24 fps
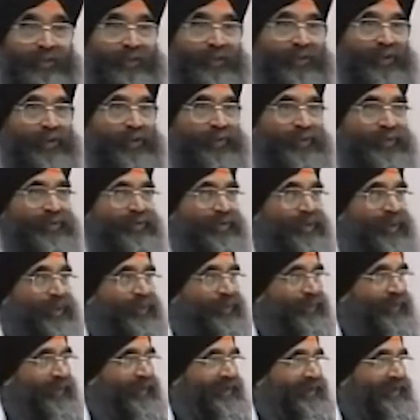Gursikh was
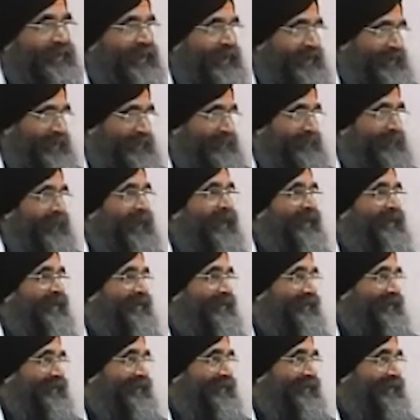totally taken back,
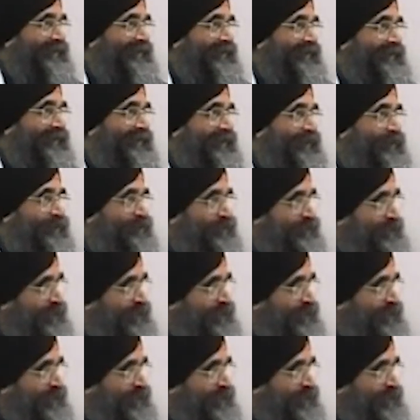because